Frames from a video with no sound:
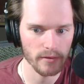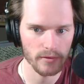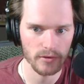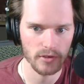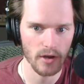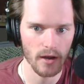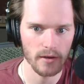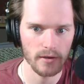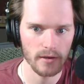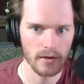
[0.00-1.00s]
There's not
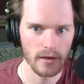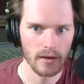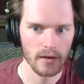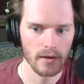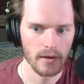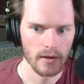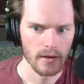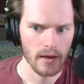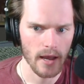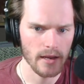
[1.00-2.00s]

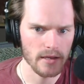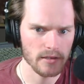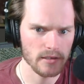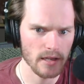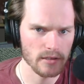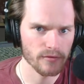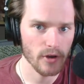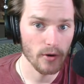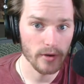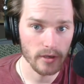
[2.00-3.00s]
any extensive
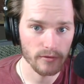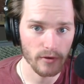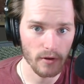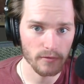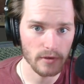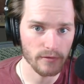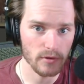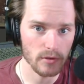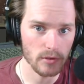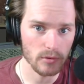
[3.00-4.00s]
coding involved if you
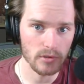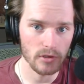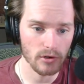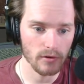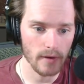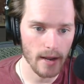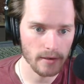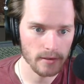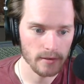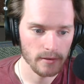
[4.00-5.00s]
use the
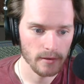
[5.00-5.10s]
correct